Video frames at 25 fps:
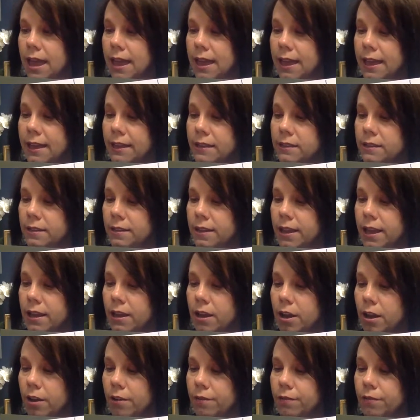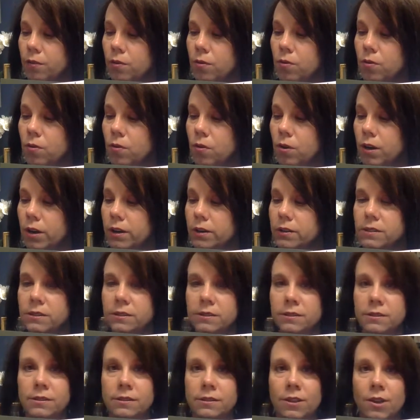And then, of
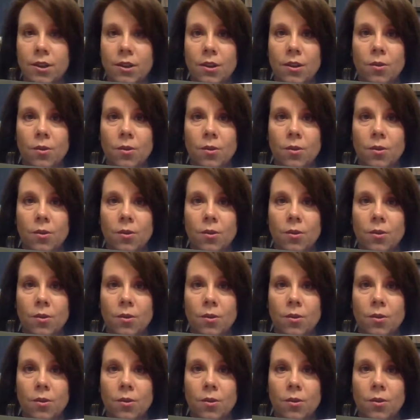course,